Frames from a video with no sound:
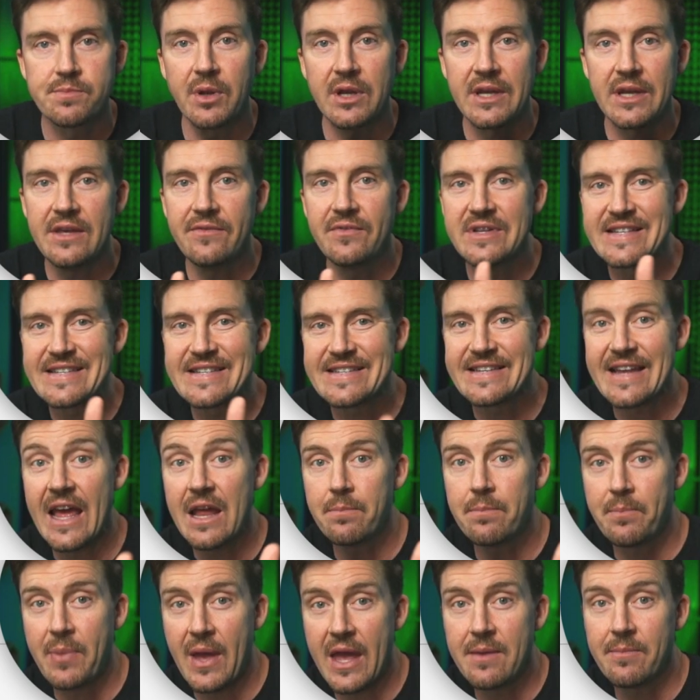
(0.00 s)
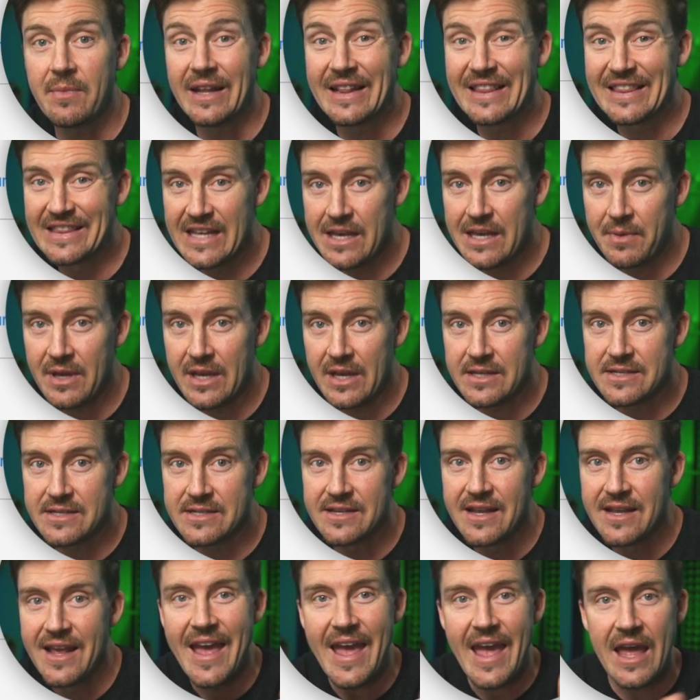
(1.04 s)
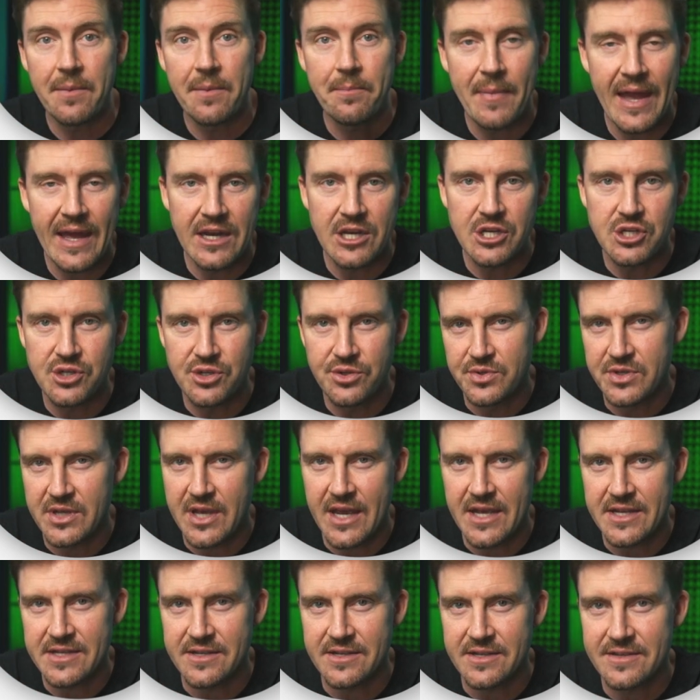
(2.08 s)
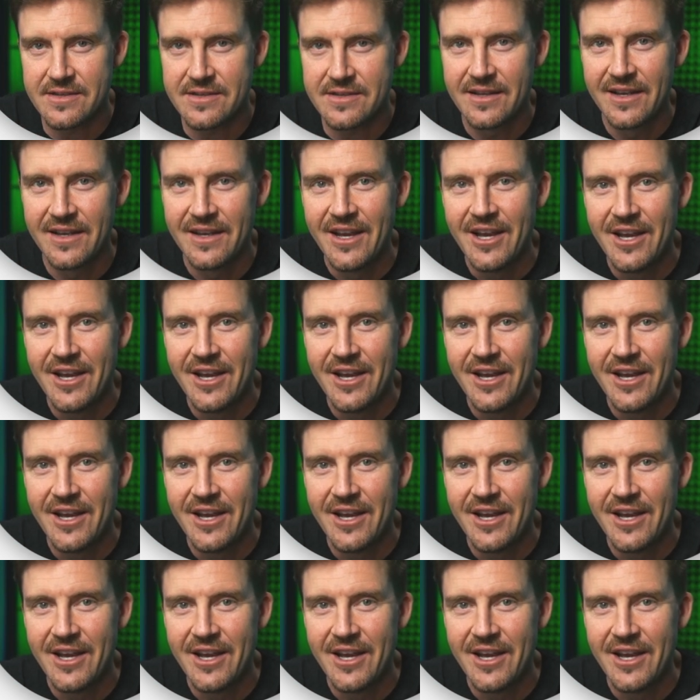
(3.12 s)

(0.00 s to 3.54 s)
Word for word: but even set payment limits and manage use cases.